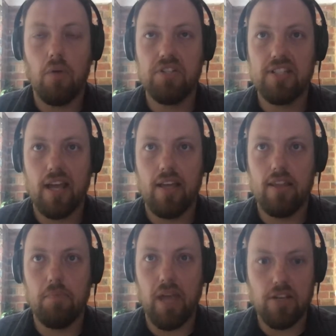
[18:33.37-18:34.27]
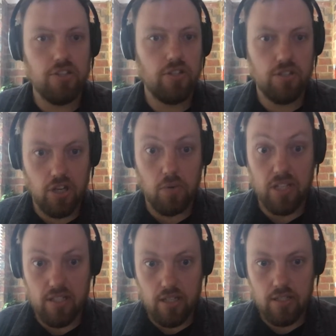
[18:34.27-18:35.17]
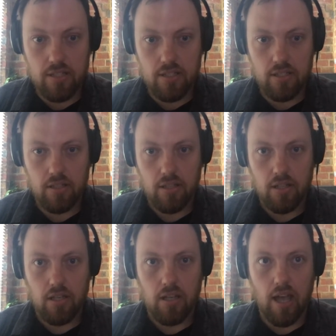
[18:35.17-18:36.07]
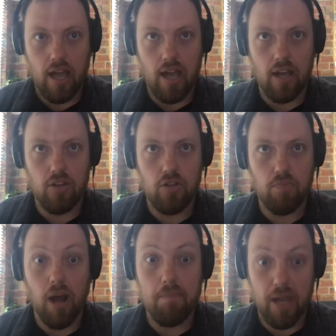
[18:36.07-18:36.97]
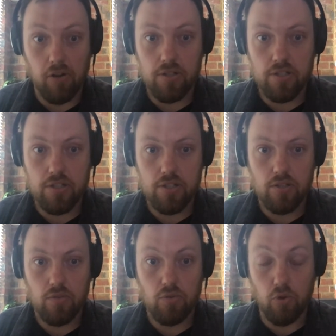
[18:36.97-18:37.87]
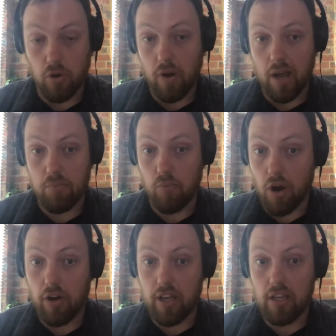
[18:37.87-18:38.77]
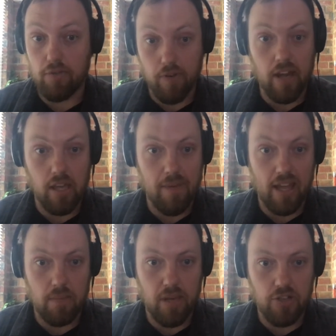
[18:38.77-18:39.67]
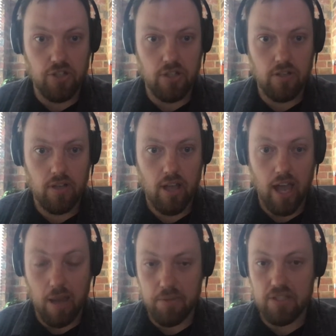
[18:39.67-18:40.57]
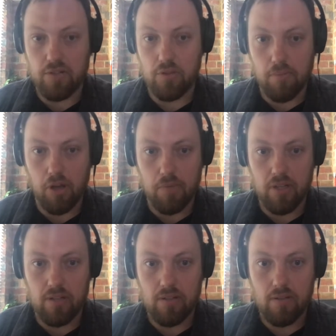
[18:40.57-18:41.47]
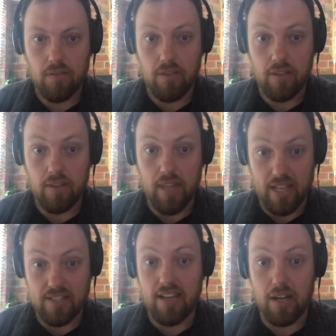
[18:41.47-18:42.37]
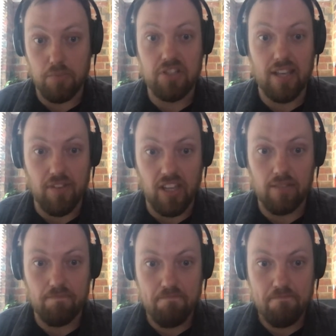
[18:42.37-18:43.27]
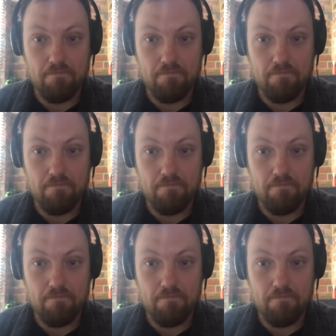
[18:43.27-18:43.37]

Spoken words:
I would say the pension's going to exist. My parents grew up worrying and fretting about the pension up until the moment they started receiving it,